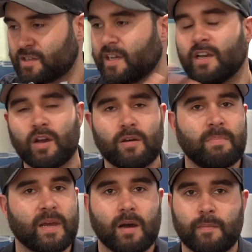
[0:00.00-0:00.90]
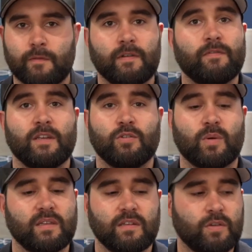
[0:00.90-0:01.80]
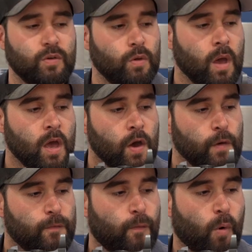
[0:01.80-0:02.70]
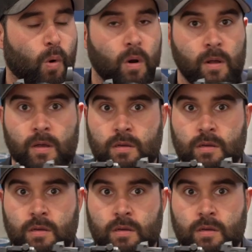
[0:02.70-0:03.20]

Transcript: I can go and pick up a 1522 for